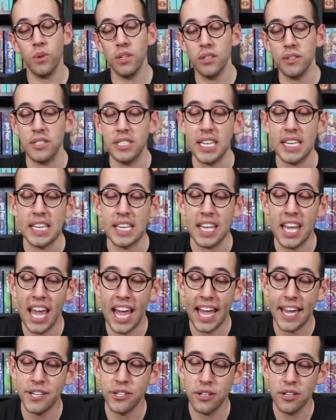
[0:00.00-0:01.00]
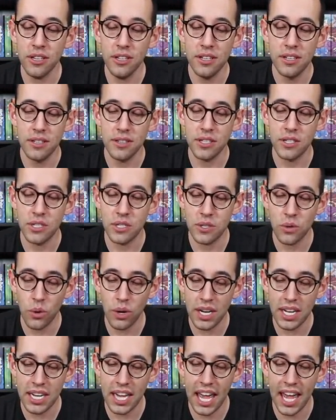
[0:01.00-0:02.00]
what looks like a candle, the
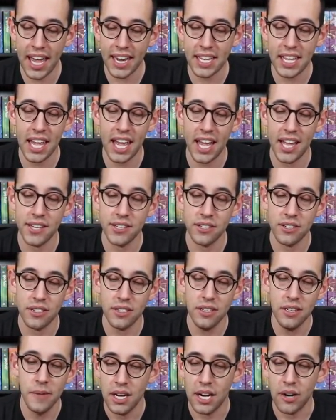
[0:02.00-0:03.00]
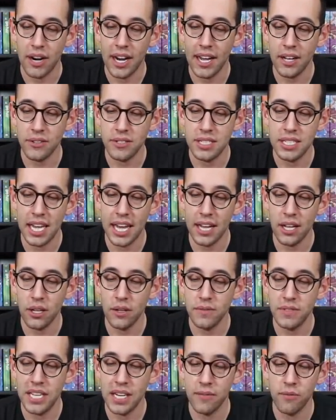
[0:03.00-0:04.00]
sorting hat candle. Our house
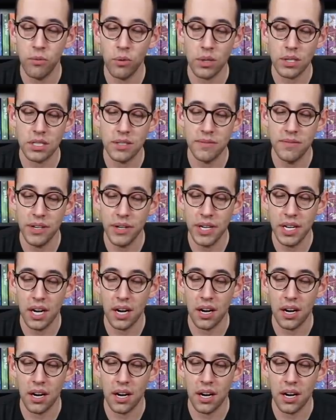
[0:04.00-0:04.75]
elves have worked very